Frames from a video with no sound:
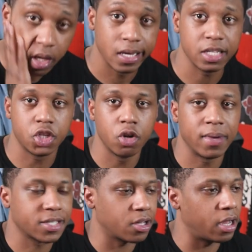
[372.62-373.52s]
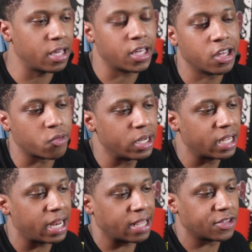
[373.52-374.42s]
It's too much. Go it's
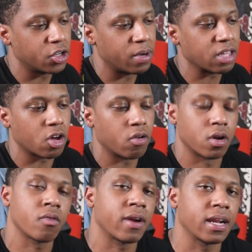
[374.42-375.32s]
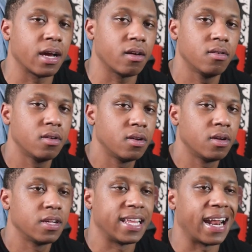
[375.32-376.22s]
really like too much going on right now
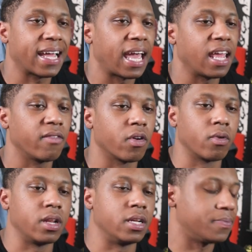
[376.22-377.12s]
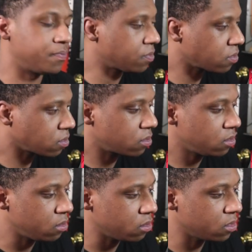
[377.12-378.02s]
that I can't even really.
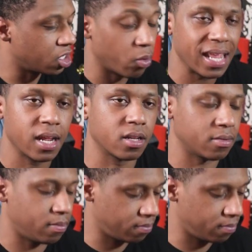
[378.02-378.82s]
The way that.